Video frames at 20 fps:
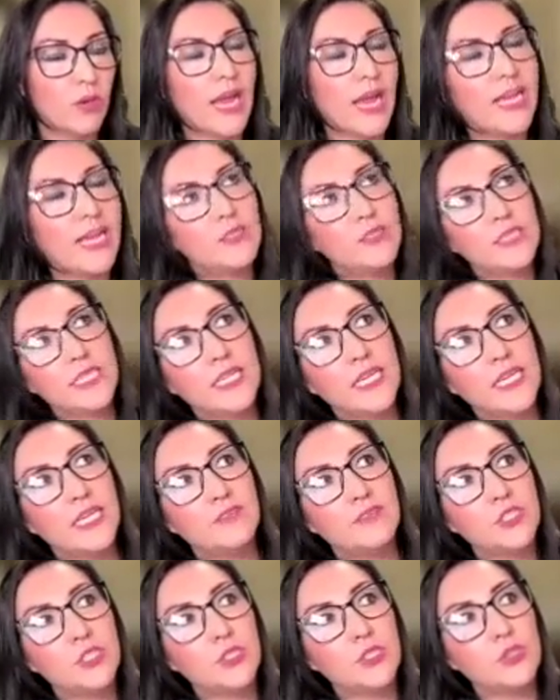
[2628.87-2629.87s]
I used to have
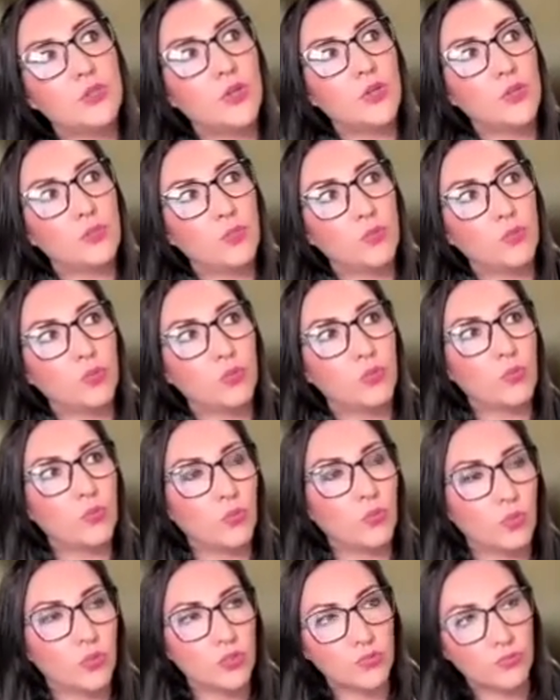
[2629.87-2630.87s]
to do all the board
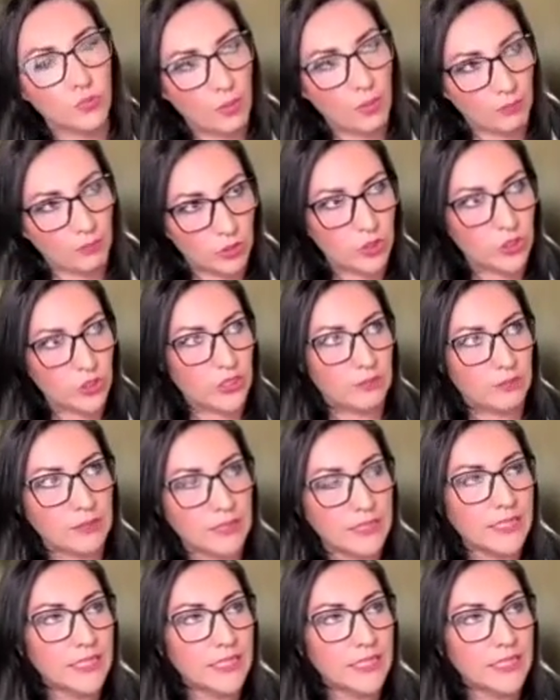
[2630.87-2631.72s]
reports for membership